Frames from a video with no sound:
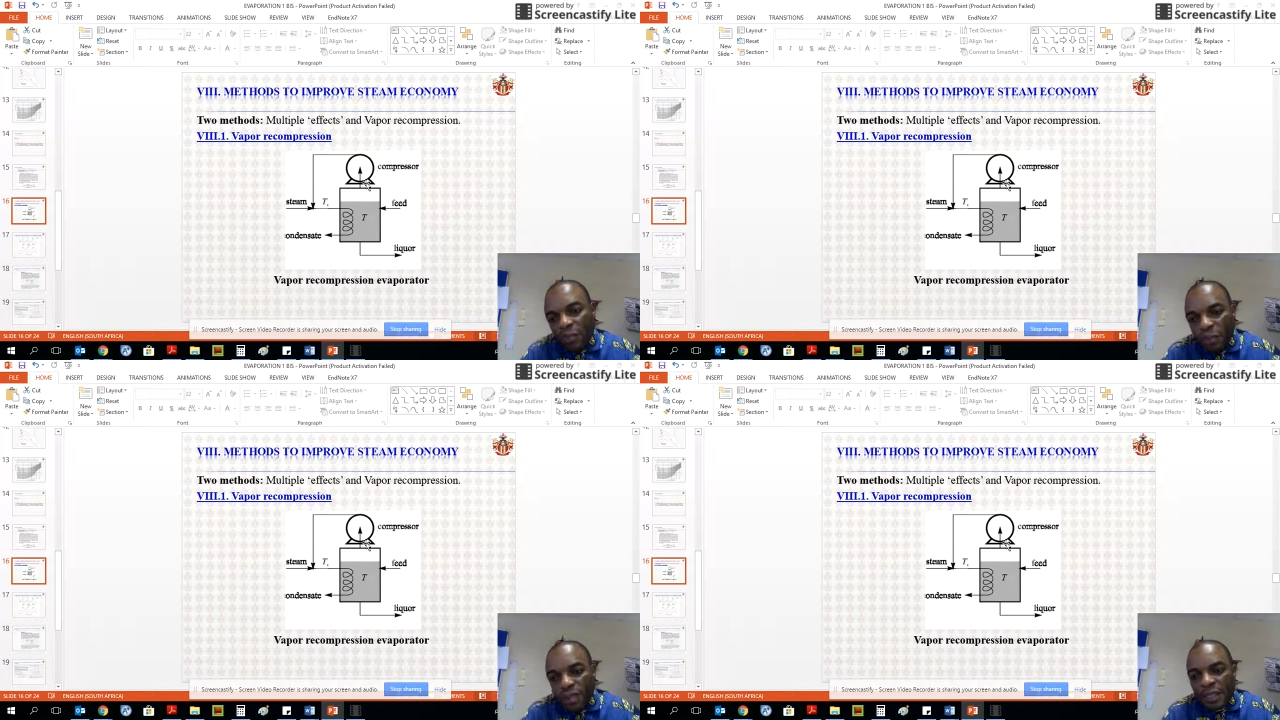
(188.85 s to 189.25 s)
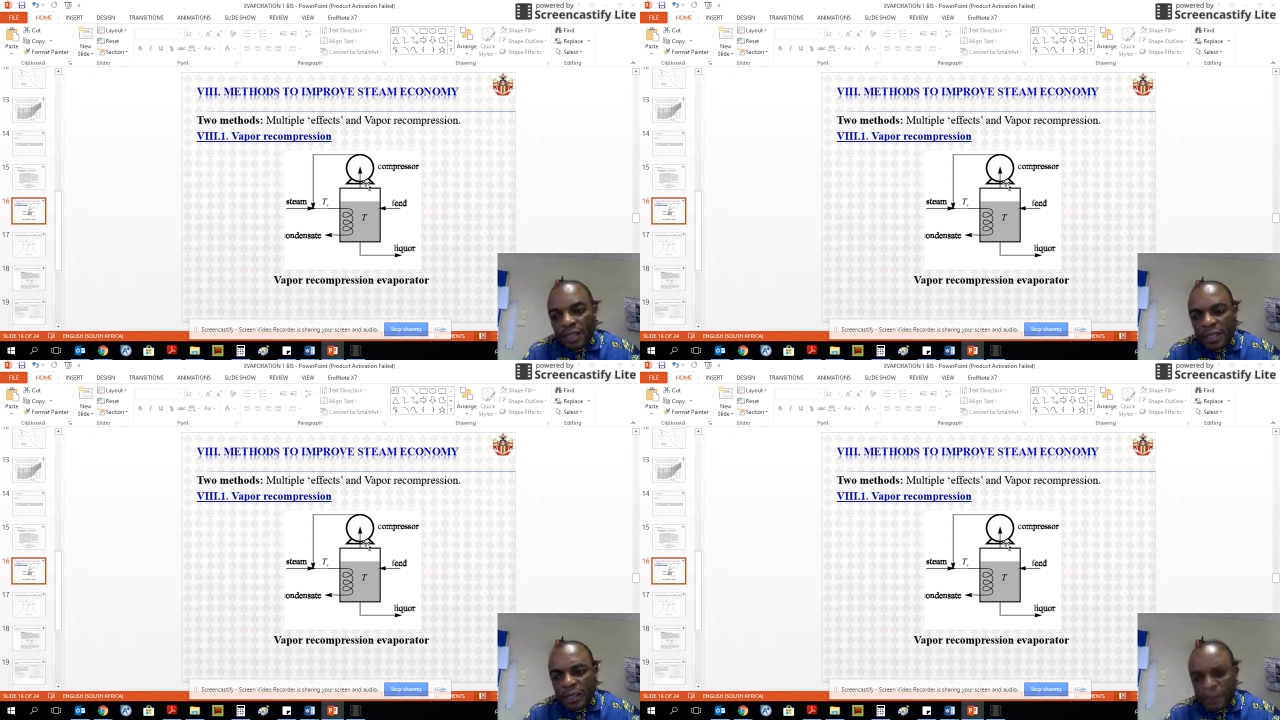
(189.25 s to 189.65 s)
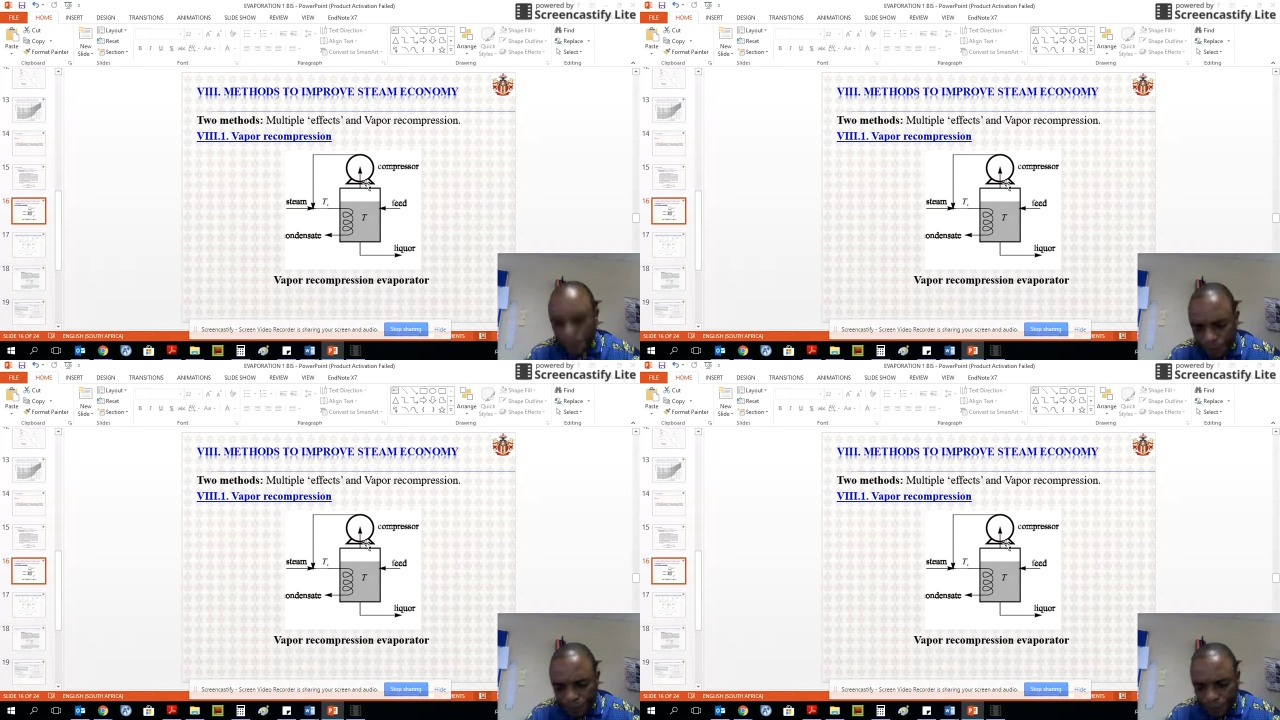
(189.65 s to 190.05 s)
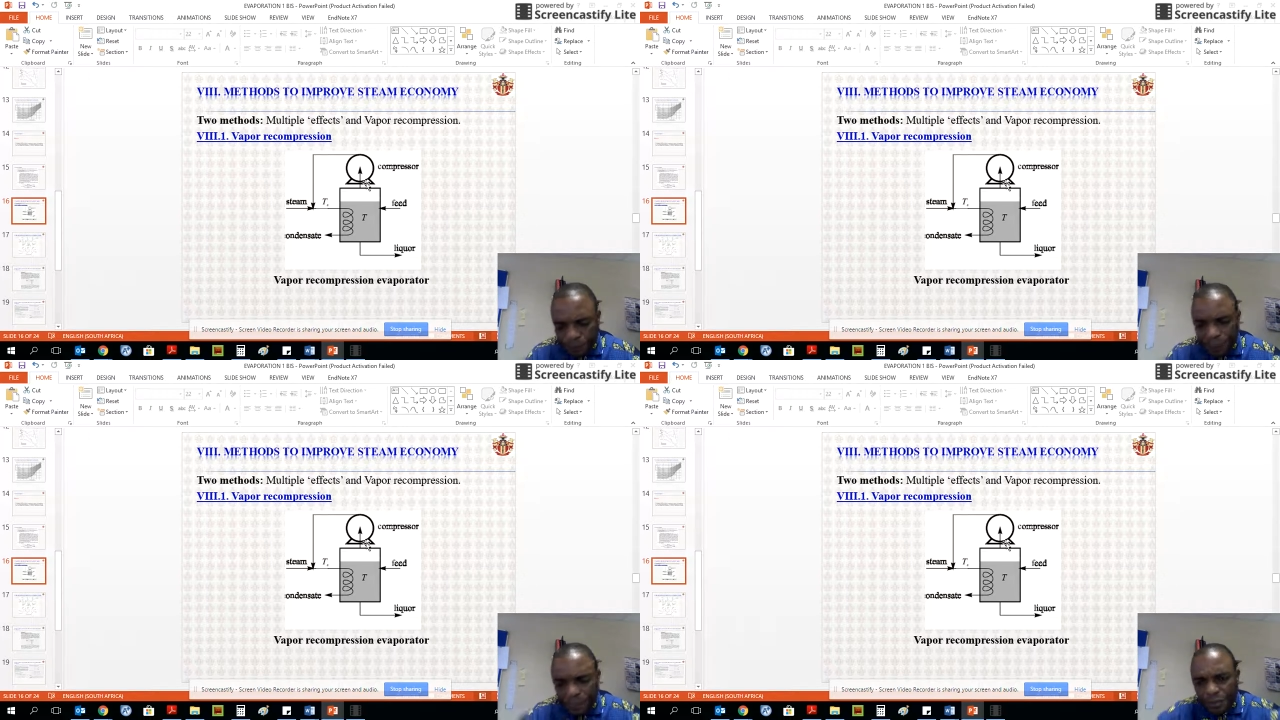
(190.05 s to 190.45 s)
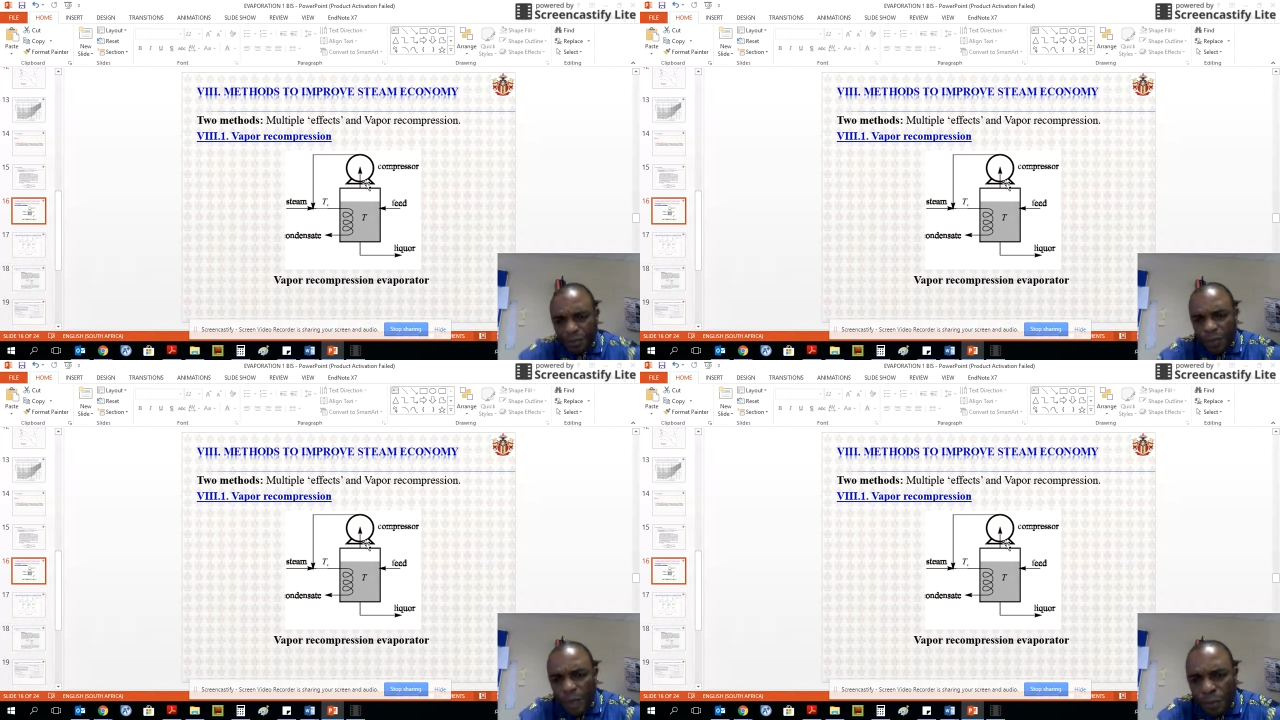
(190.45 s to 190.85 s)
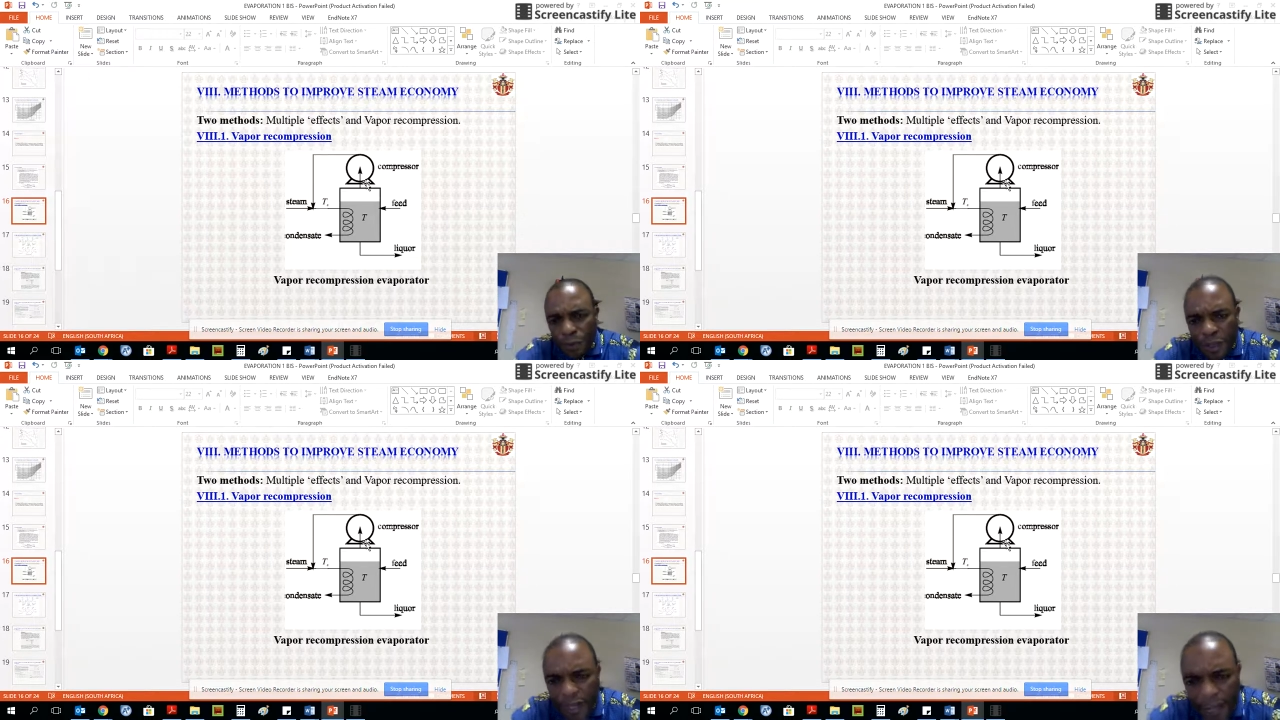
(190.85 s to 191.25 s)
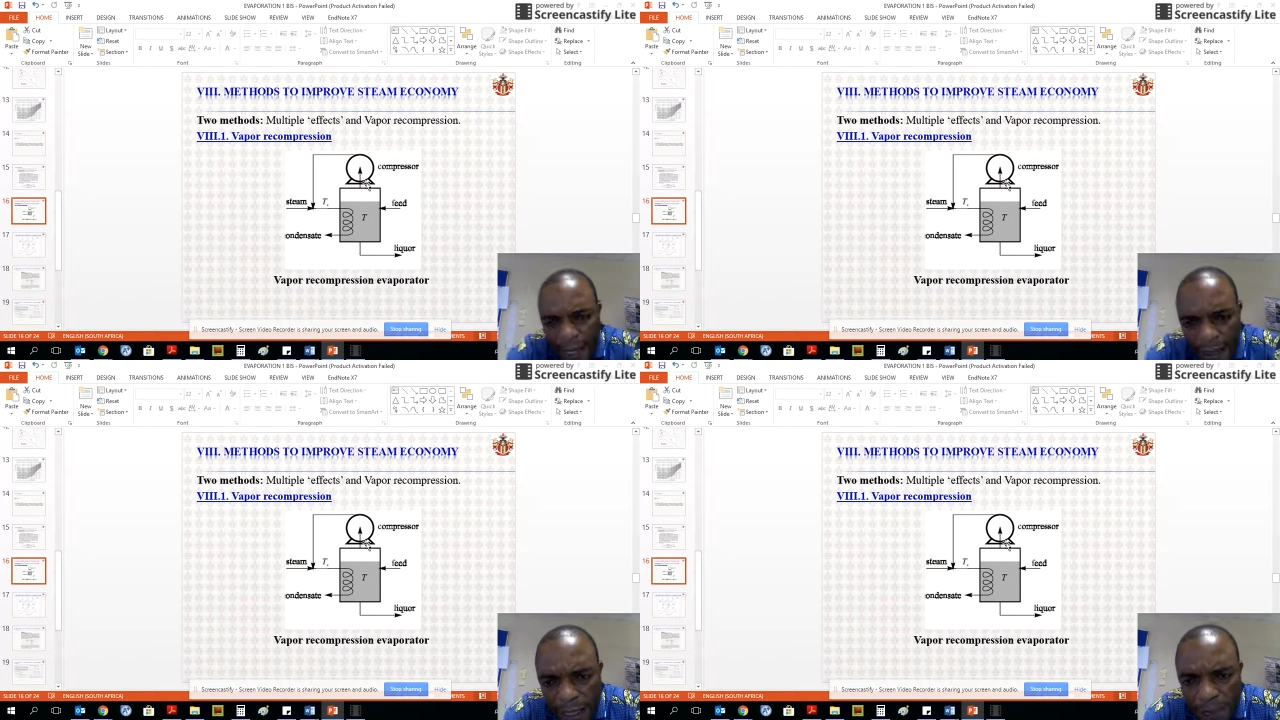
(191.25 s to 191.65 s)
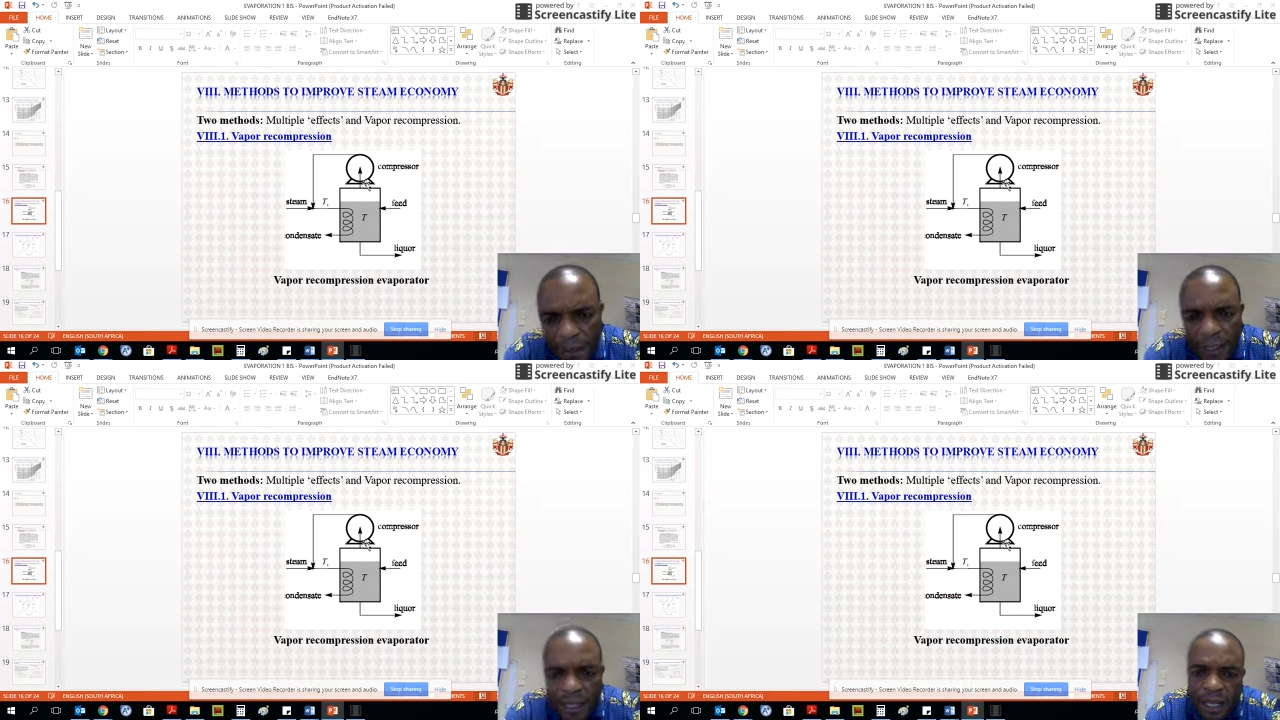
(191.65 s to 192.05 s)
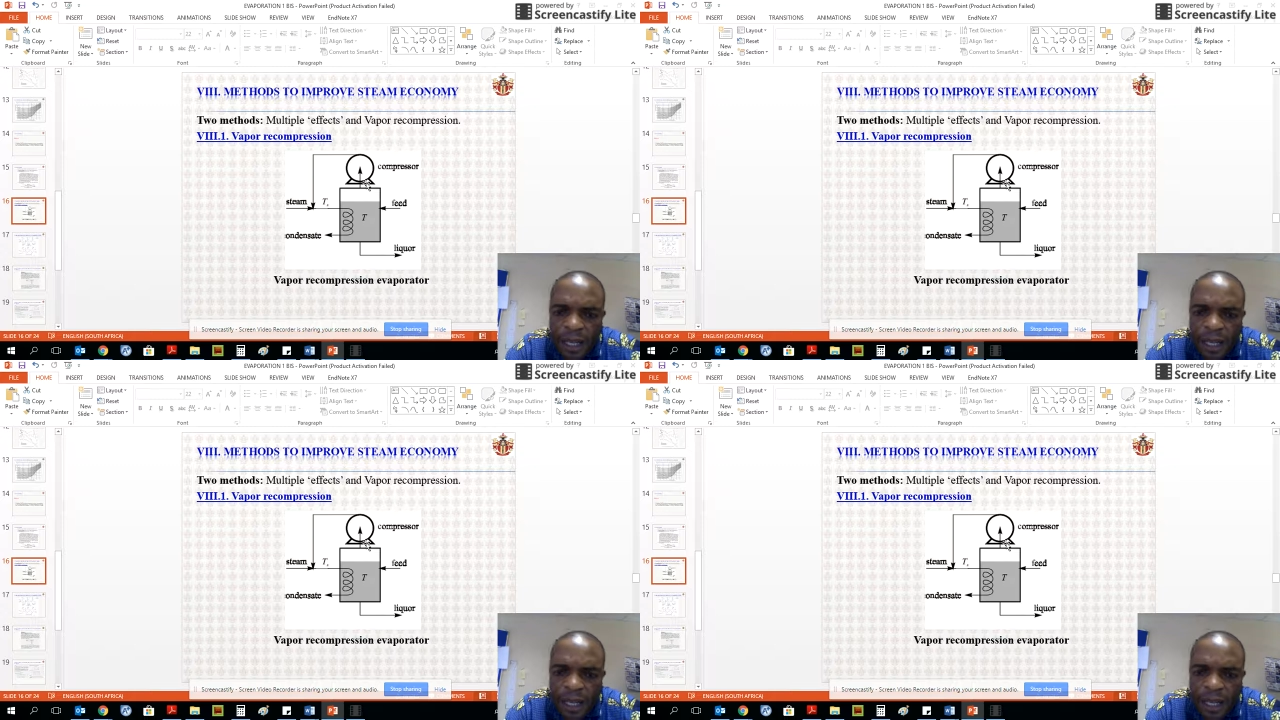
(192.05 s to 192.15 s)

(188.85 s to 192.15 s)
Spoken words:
With that boost in enthalpy,